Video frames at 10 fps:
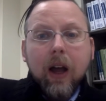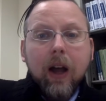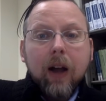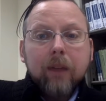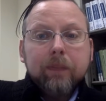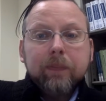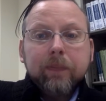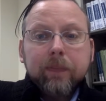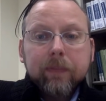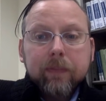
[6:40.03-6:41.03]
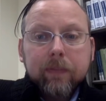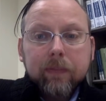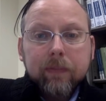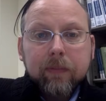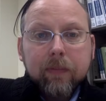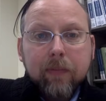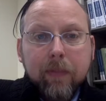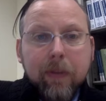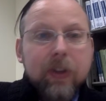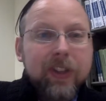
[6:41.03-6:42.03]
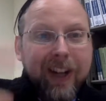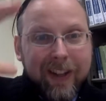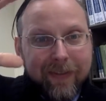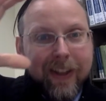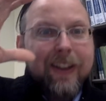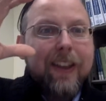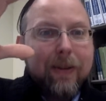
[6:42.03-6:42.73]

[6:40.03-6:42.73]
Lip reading: But just kind of like,